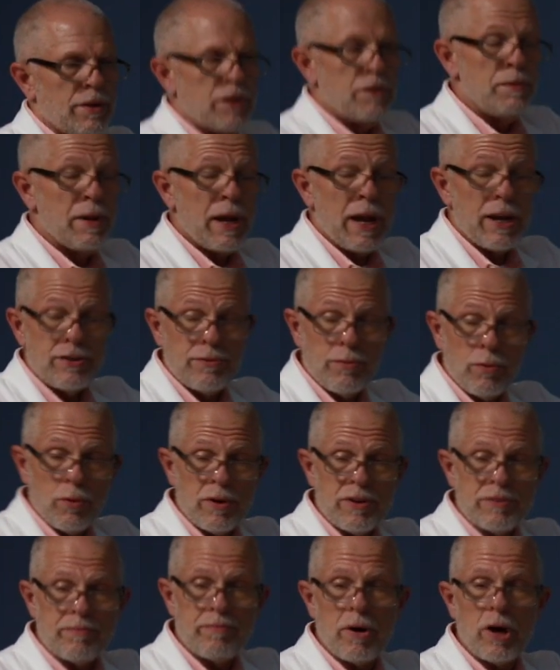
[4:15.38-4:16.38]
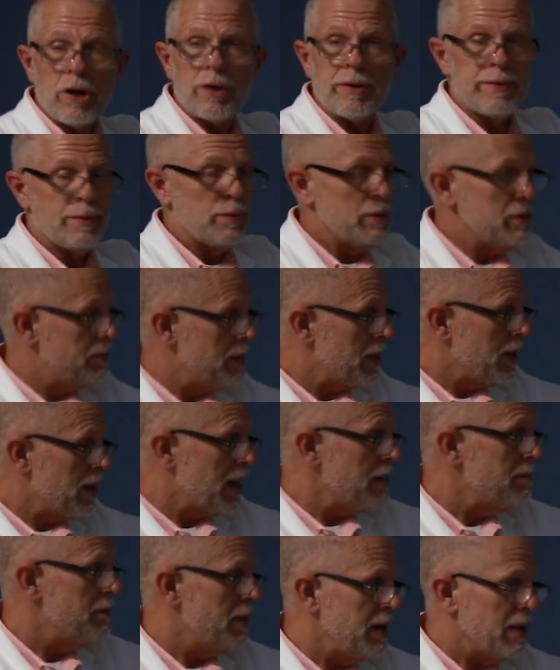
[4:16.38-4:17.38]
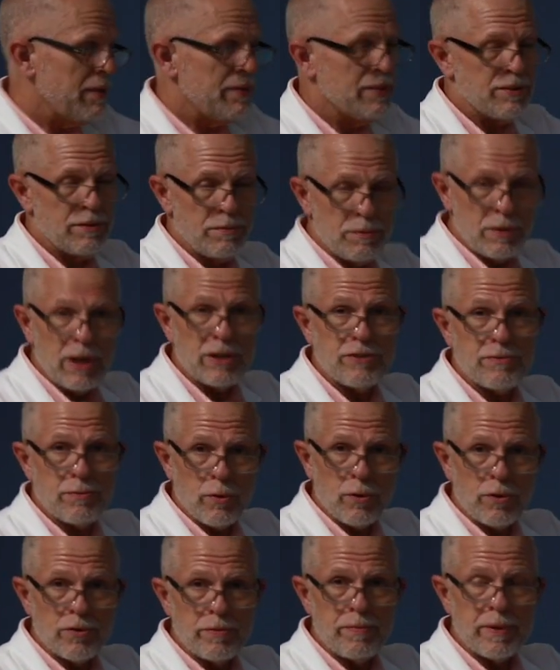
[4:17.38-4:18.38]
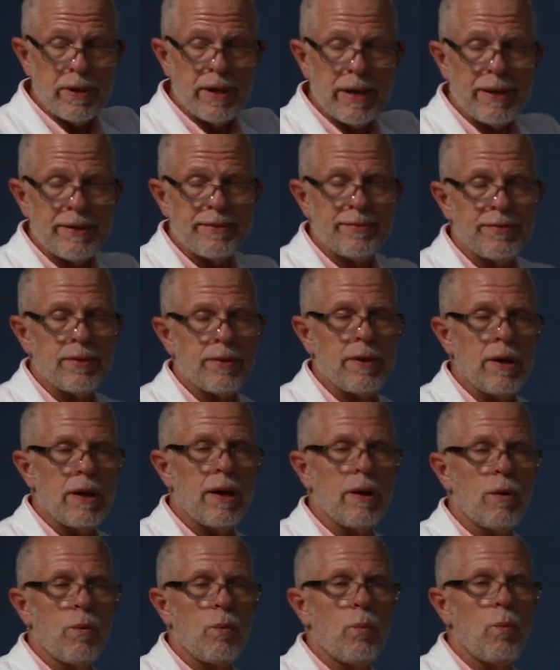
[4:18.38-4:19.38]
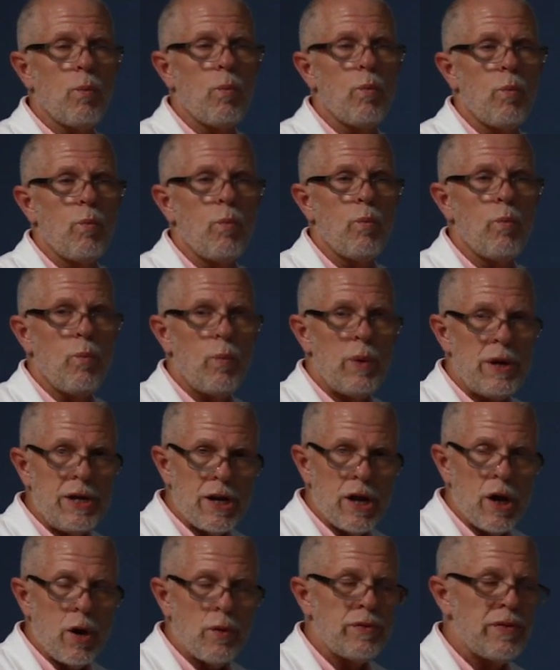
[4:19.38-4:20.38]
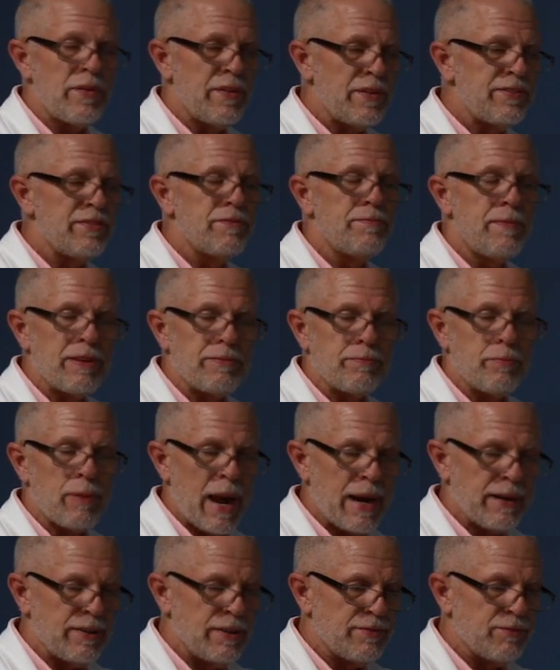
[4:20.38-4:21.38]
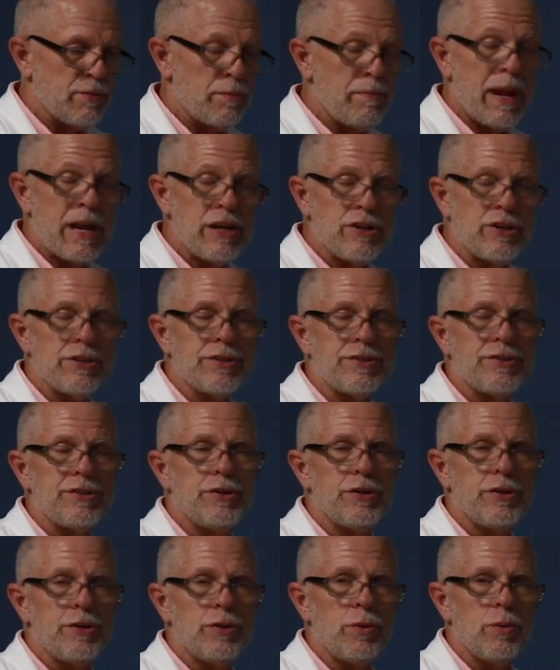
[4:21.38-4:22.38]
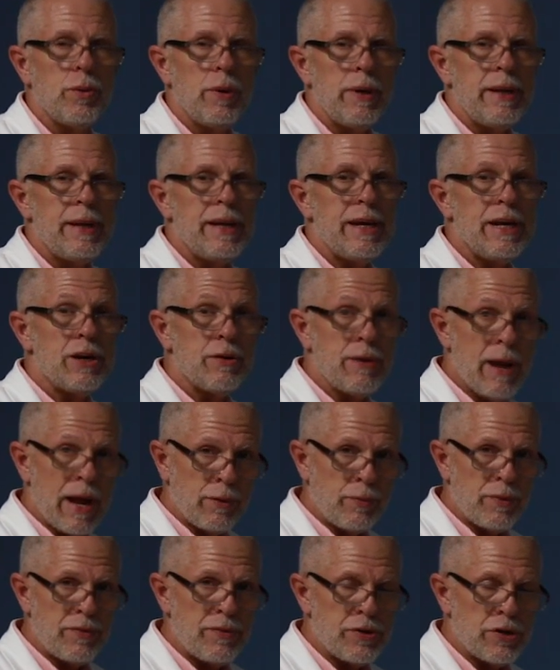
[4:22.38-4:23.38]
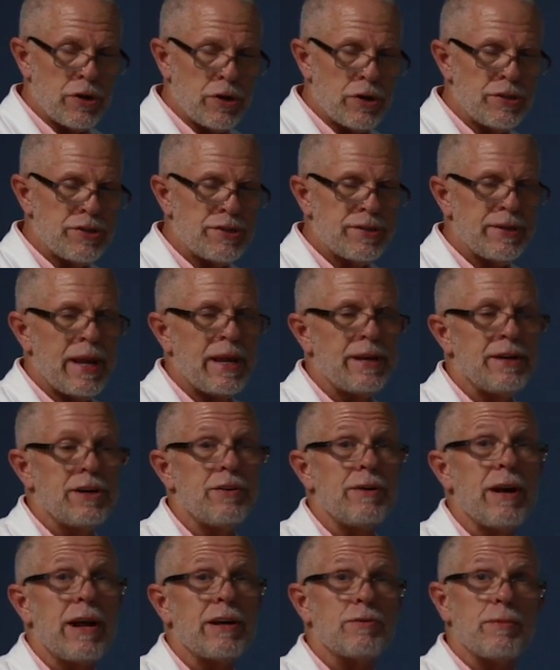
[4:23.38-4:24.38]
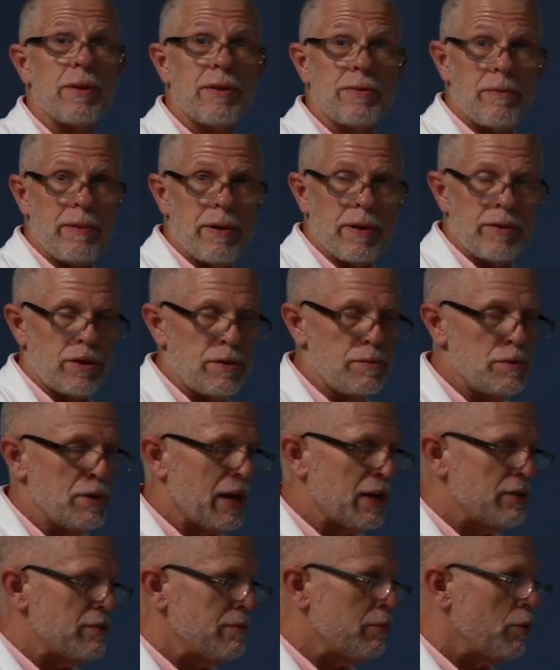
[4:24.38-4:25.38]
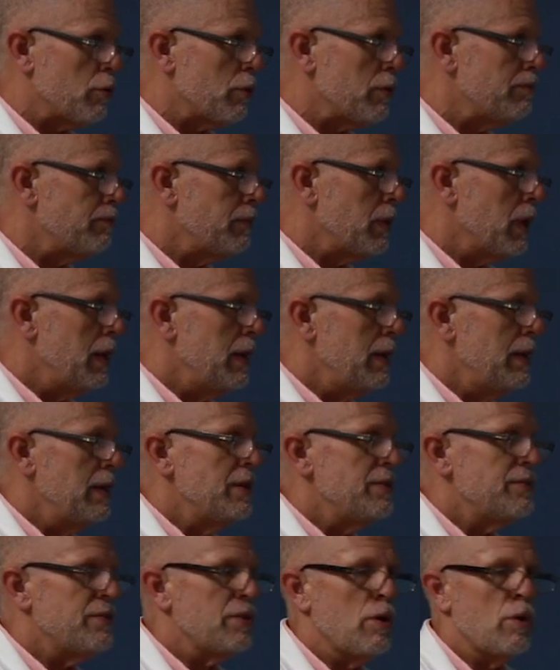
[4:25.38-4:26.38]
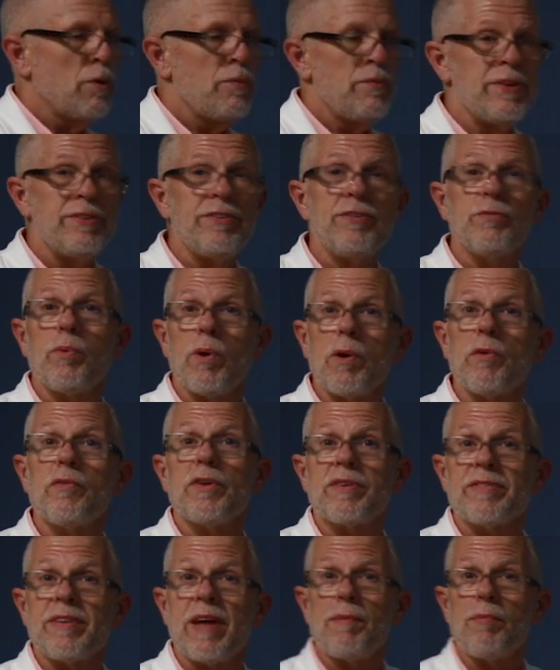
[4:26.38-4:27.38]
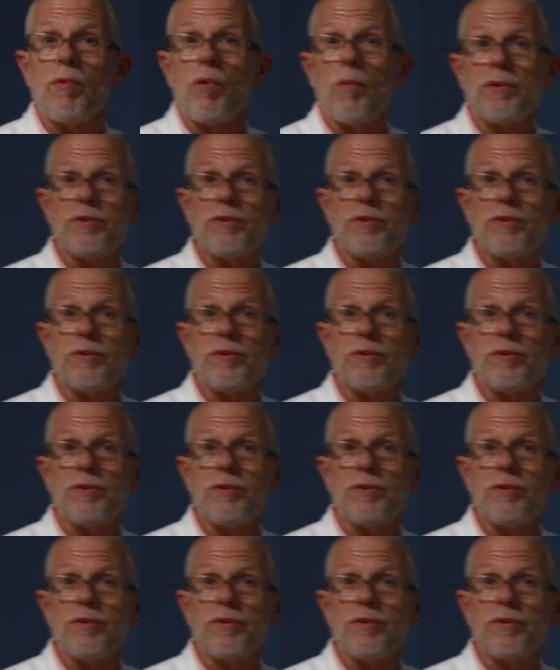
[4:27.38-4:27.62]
Communication board is bought, we spend a lot of money on these communication boards because we know that this is best practice for patients to interact with the nurse and interact around the communication board. So this is where, for example,